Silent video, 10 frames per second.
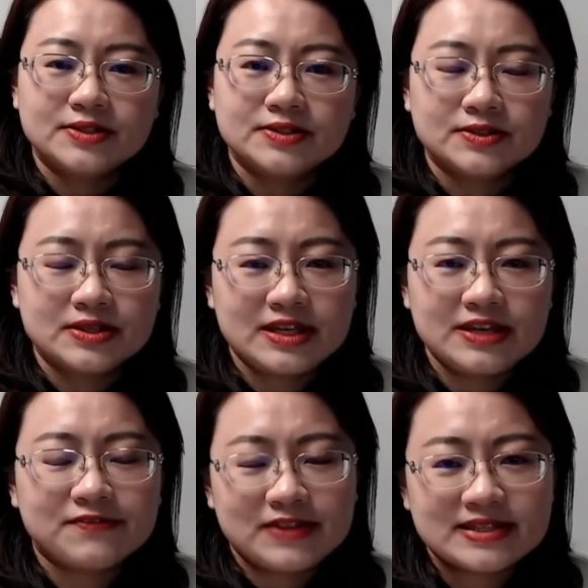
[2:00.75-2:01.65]
so
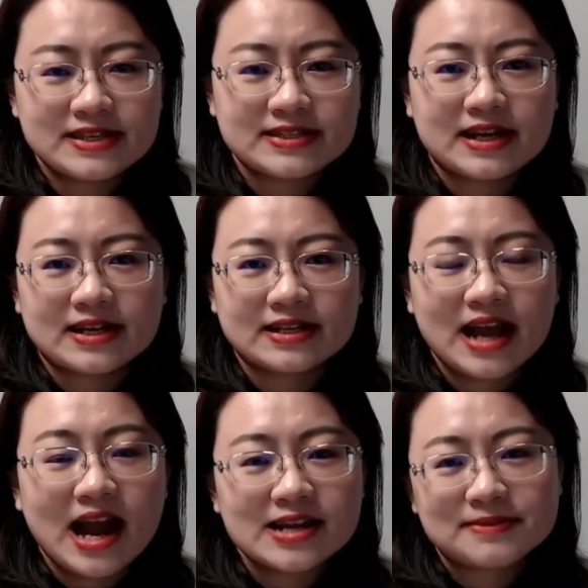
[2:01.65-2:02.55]
if this is a
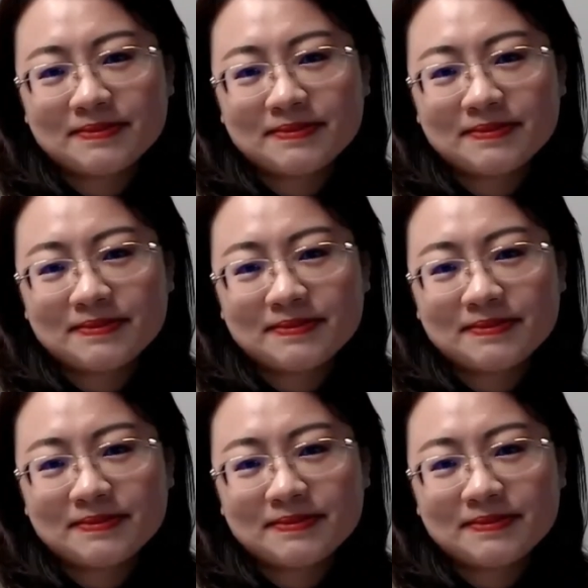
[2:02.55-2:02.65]
card